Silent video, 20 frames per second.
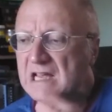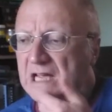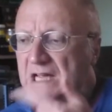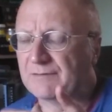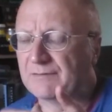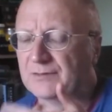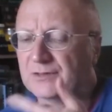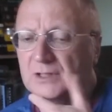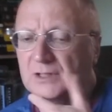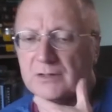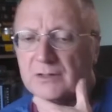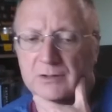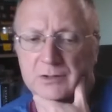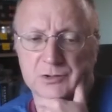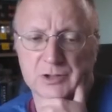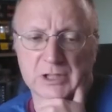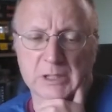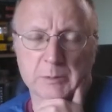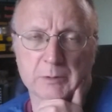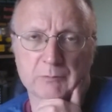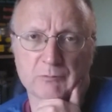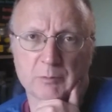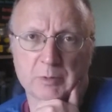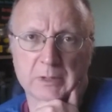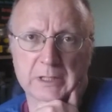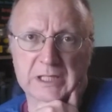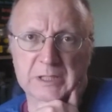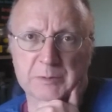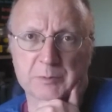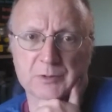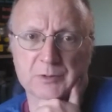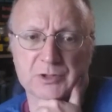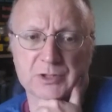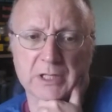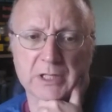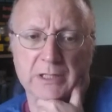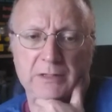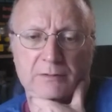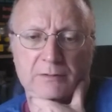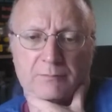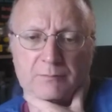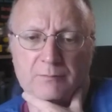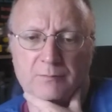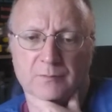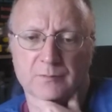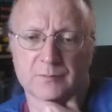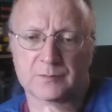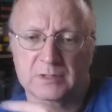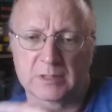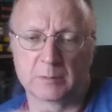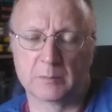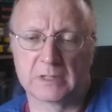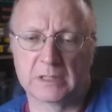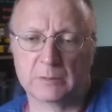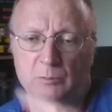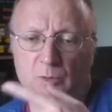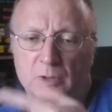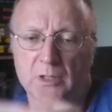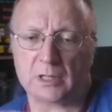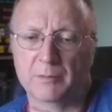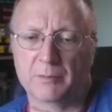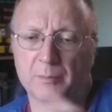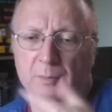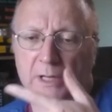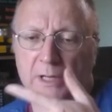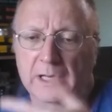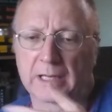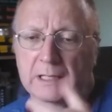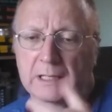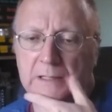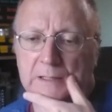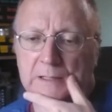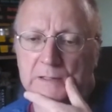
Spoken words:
Haven't done the German replacements yet. Some of them will come back.